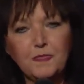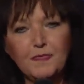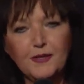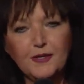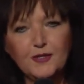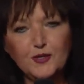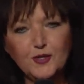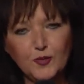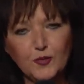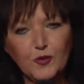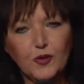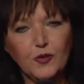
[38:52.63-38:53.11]

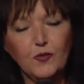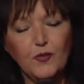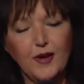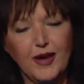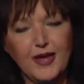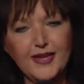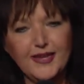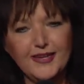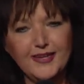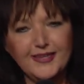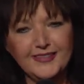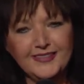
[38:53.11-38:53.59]
to
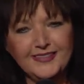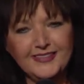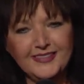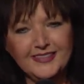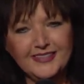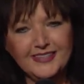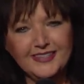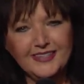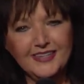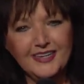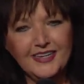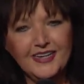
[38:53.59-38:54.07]
awaken
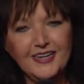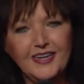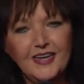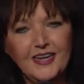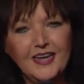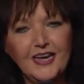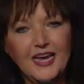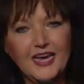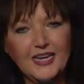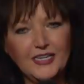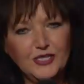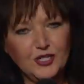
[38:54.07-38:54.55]

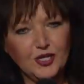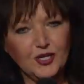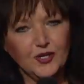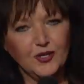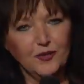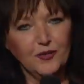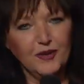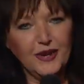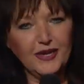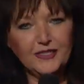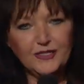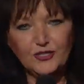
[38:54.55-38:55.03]
a
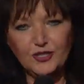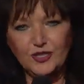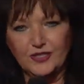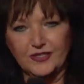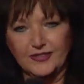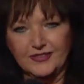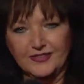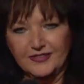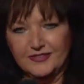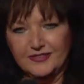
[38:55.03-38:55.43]
generation.